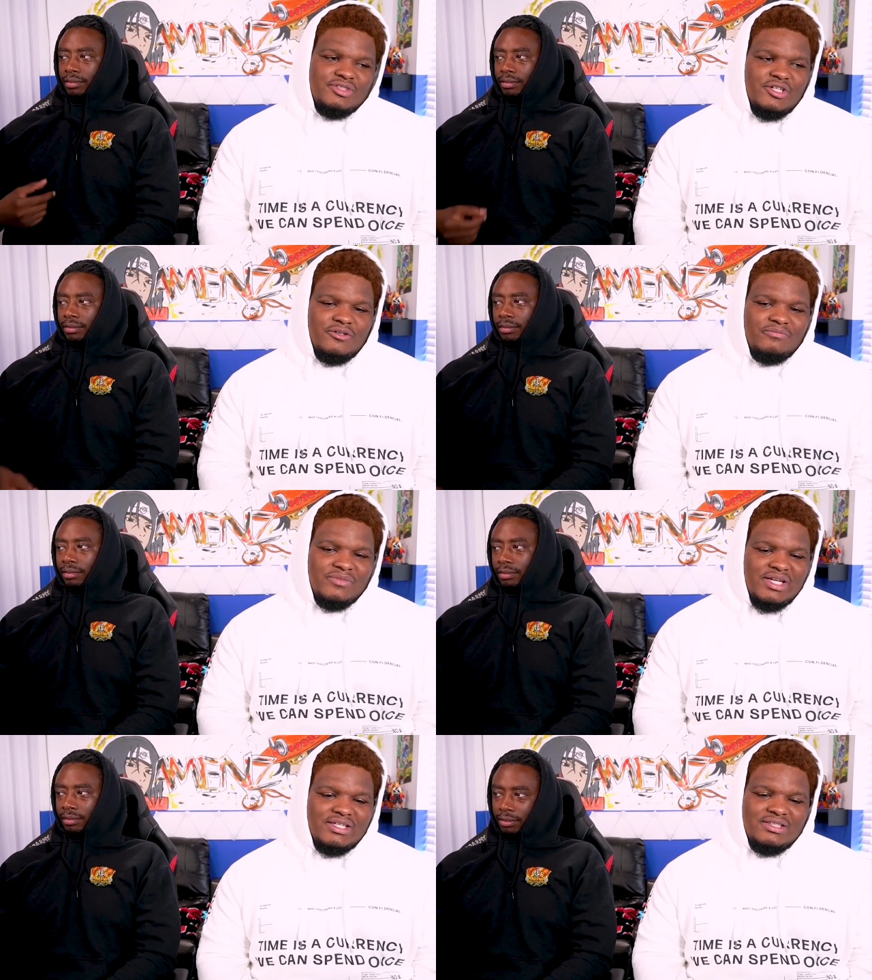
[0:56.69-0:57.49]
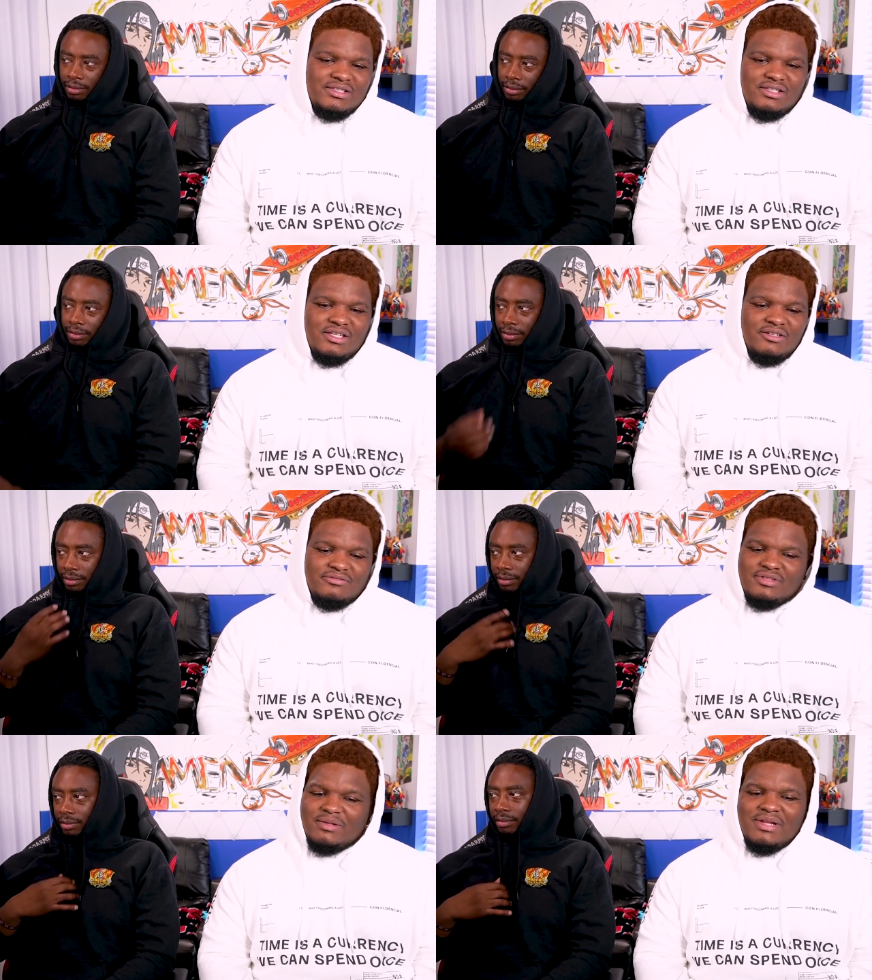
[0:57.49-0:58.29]
Speaker 1: So I, you
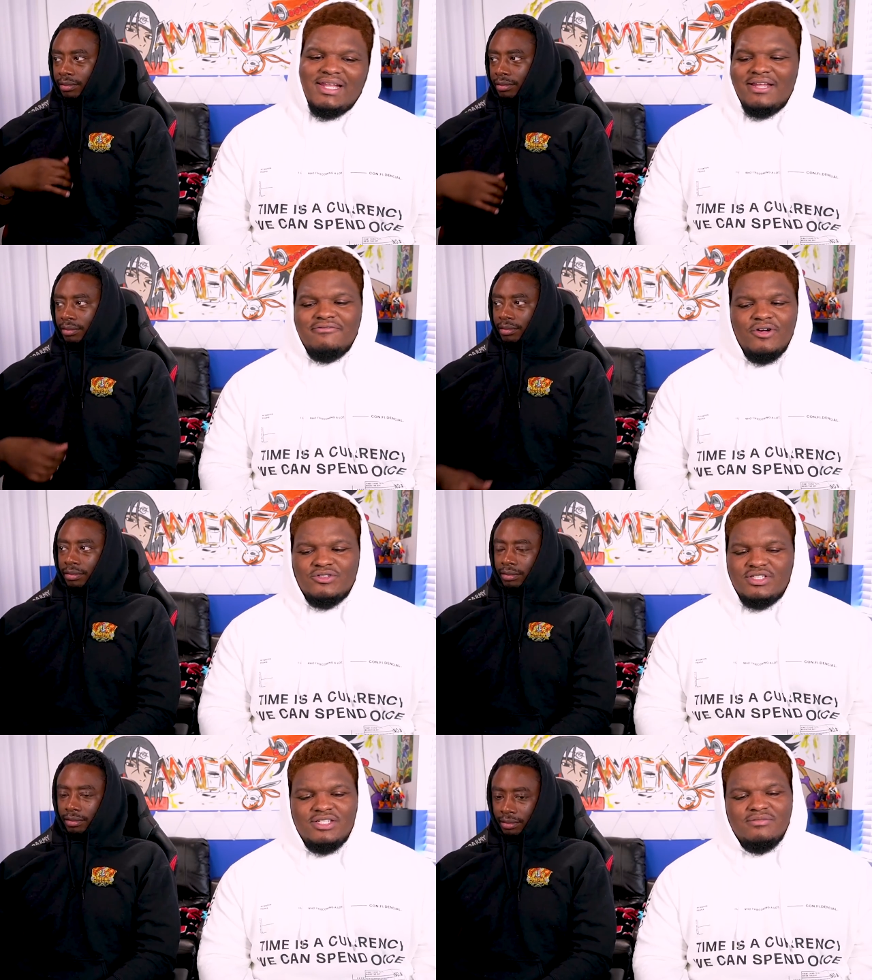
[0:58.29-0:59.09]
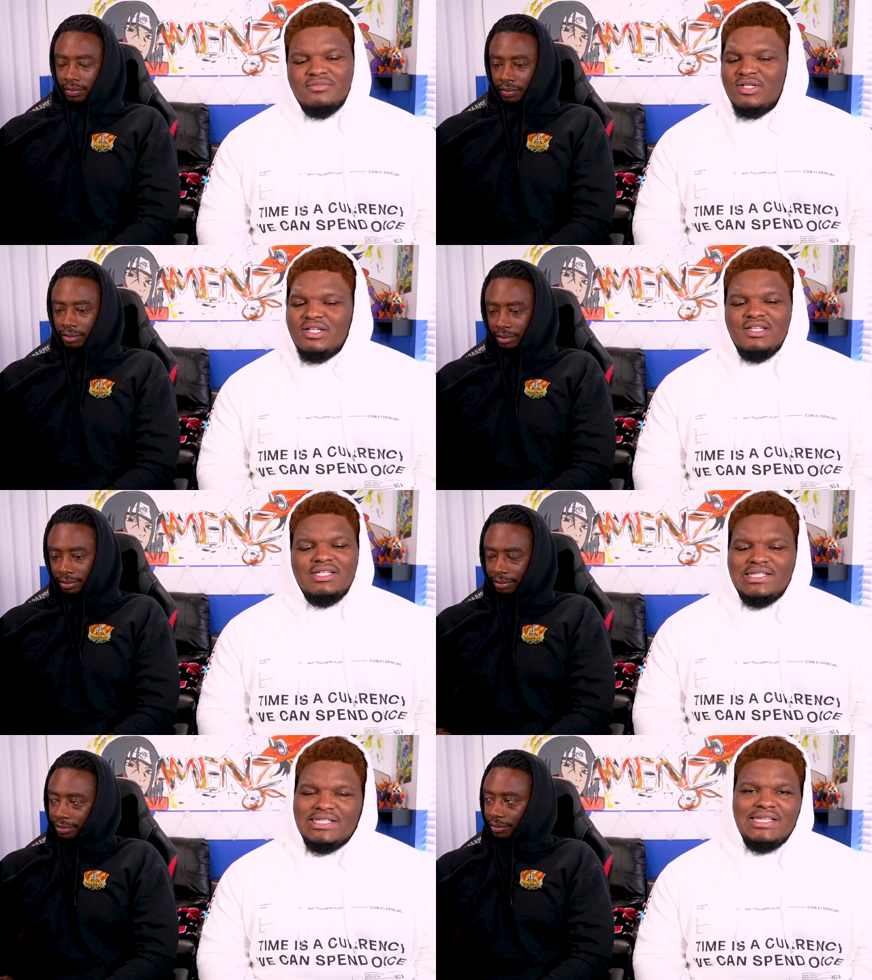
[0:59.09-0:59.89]
know, I'm not like faulting him
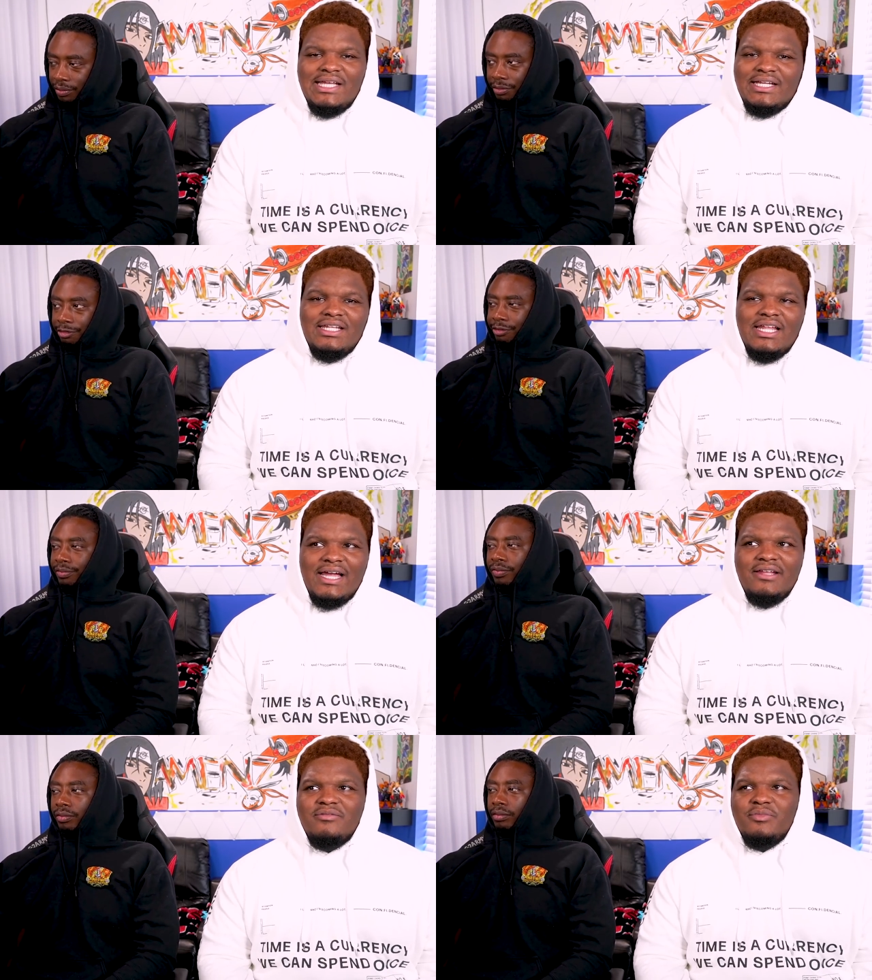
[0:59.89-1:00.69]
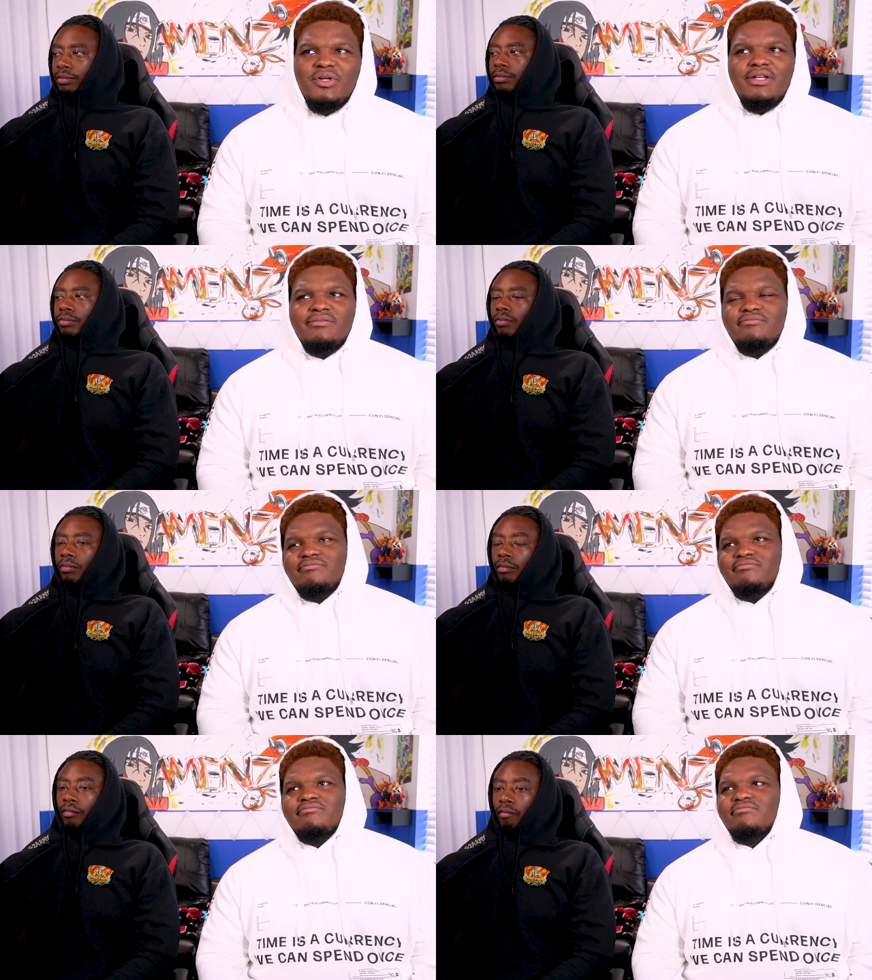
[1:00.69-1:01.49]
like a lot, but
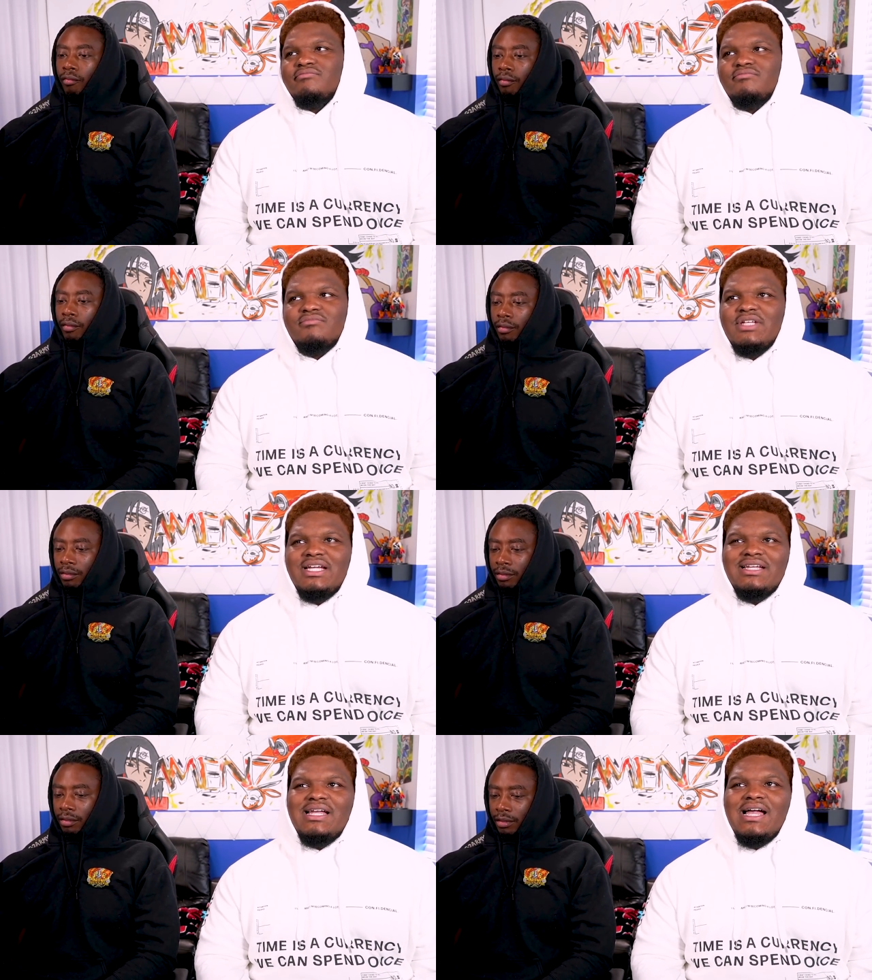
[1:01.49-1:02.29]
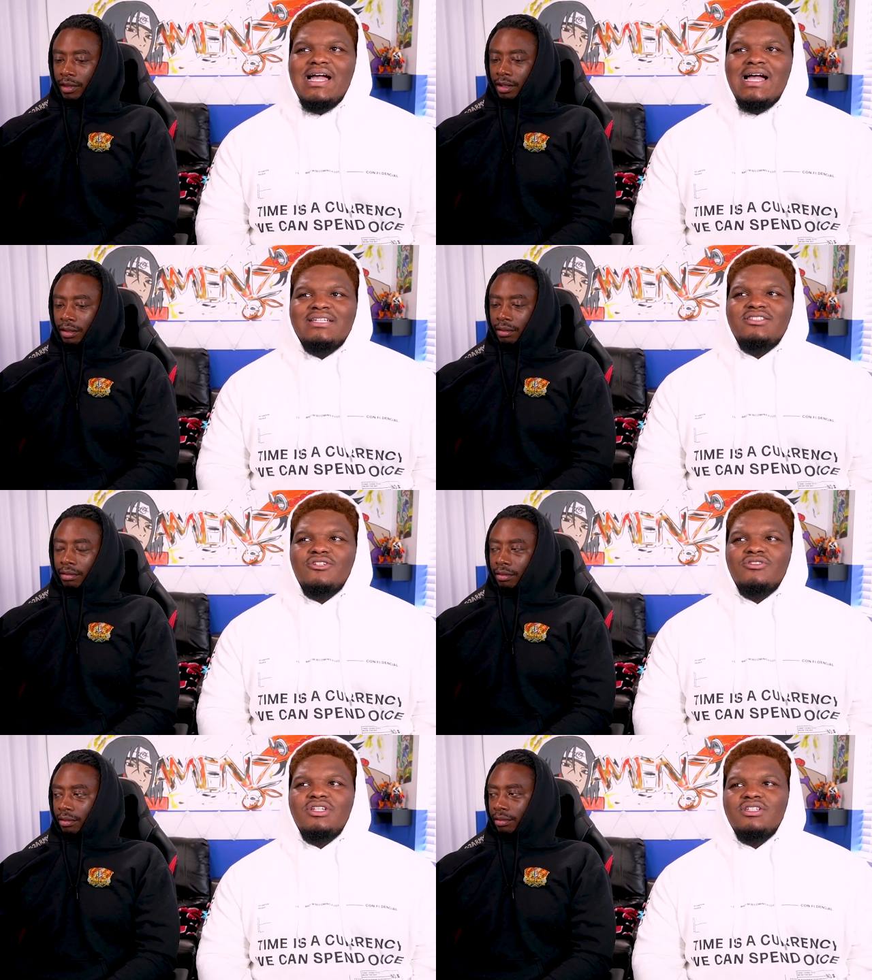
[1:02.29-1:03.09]
I, I
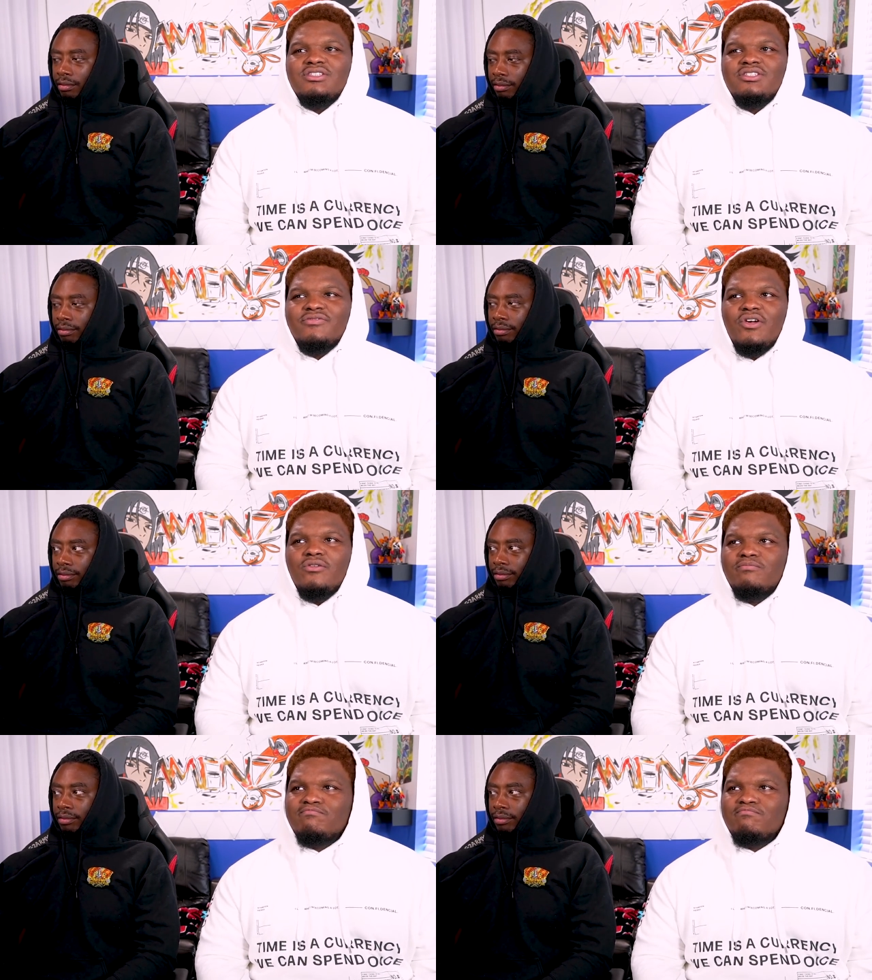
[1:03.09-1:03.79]
still think it's his fault